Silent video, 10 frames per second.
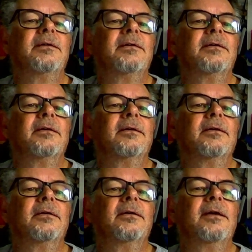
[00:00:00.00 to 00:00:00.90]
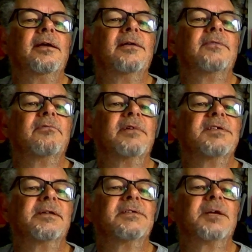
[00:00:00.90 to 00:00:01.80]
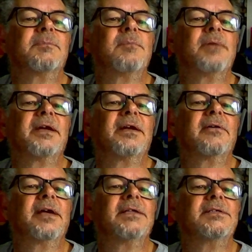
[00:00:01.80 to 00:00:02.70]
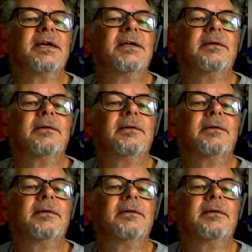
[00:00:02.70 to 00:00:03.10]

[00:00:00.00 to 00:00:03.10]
For resonance I'd be picking out 18.